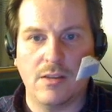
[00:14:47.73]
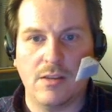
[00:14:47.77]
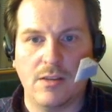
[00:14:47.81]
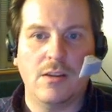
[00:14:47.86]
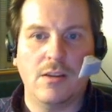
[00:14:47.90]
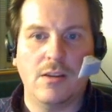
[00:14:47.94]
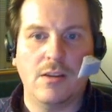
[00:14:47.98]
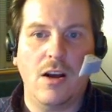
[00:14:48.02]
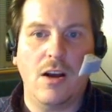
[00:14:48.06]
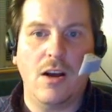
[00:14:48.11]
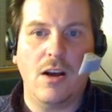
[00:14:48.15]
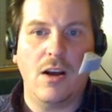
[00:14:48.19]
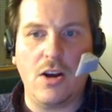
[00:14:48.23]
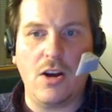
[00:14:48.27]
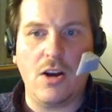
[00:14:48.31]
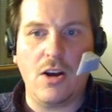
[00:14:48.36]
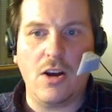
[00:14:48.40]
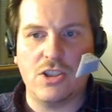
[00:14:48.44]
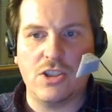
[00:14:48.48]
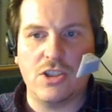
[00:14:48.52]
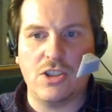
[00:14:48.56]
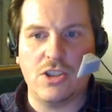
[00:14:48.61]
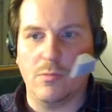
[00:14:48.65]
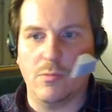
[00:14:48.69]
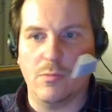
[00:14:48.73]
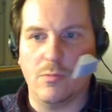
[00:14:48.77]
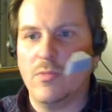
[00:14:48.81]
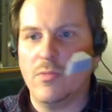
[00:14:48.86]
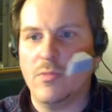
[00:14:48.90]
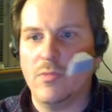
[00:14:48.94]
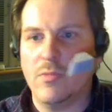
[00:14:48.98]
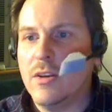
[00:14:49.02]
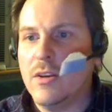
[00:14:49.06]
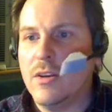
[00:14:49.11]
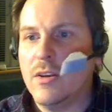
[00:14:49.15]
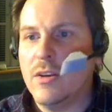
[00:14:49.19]
Awesome.
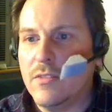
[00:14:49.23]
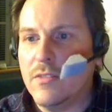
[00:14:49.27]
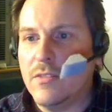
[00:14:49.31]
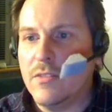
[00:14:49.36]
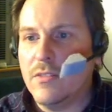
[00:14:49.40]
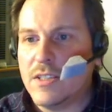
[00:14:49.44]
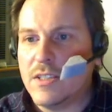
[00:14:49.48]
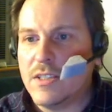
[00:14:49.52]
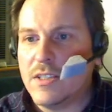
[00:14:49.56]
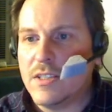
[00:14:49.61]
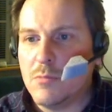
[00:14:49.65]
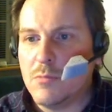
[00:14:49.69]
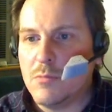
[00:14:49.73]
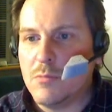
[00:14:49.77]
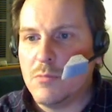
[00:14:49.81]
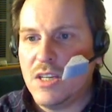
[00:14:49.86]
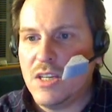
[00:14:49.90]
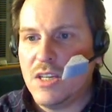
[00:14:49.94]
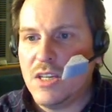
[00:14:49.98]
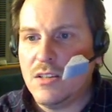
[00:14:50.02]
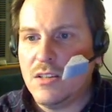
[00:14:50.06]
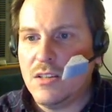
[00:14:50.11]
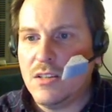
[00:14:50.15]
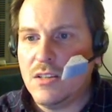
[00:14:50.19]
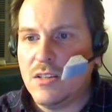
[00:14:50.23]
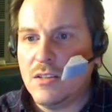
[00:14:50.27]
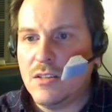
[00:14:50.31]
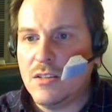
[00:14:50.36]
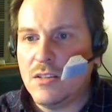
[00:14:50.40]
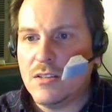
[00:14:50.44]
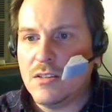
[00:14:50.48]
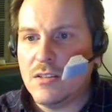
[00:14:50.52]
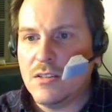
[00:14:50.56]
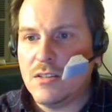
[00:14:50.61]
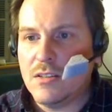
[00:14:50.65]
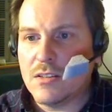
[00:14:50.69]
This
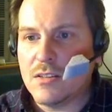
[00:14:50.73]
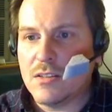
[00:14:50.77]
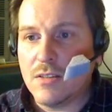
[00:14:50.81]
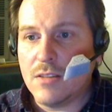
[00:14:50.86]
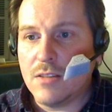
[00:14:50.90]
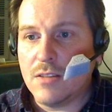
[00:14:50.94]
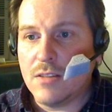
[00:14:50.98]
means, yeah,